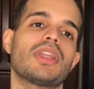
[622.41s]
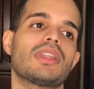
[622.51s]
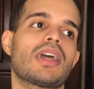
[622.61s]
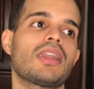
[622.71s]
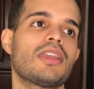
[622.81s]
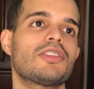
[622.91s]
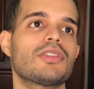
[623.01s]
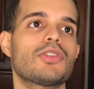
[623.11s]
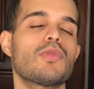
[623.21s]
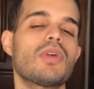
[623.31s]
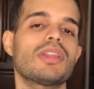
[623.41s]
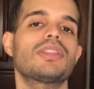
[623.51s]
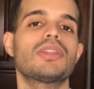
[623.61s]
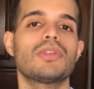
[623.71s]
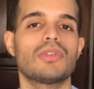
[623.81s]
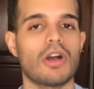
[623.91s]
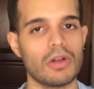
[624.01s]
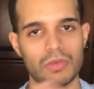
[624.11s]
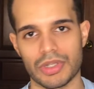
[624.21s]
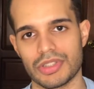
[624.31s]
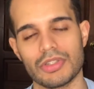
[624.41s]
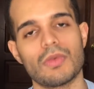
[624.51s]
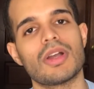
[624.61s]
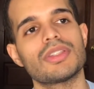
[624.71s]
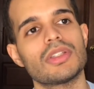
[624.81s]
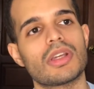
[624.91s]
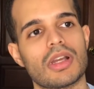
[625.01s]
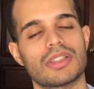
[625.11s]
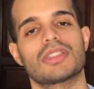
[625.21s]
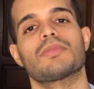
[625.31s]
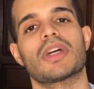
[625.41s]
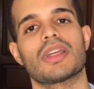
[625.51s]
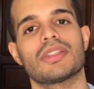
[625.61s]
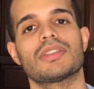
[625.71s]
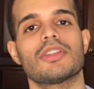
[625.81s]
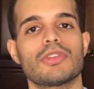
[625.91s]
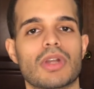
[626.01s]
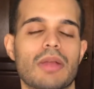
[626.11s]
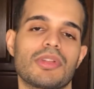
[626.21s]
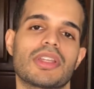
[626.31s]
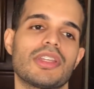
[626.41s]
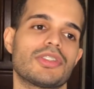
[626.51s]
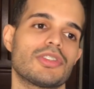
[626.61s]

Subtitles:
and that is you want to customize your application.